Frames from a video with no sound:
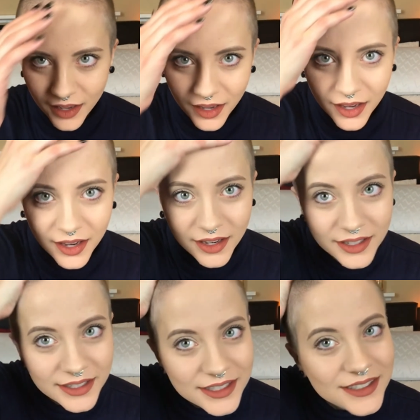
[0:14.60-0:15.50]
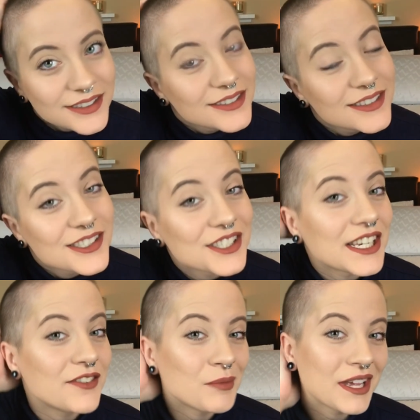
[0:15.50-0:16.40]
I
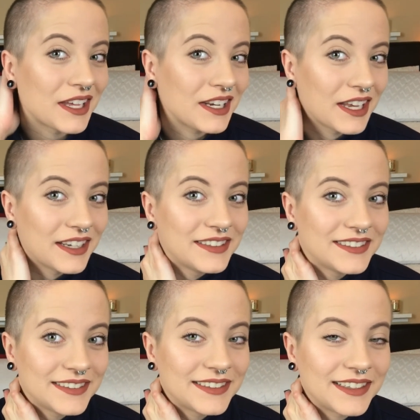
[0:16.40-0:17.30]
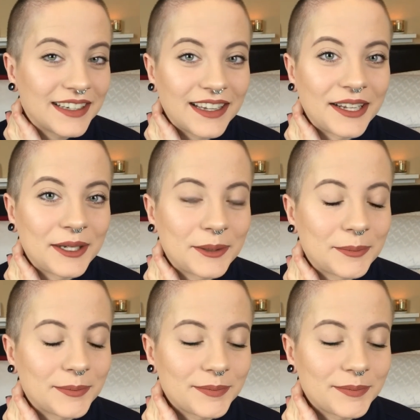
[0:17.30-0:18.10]
shaved my head again. I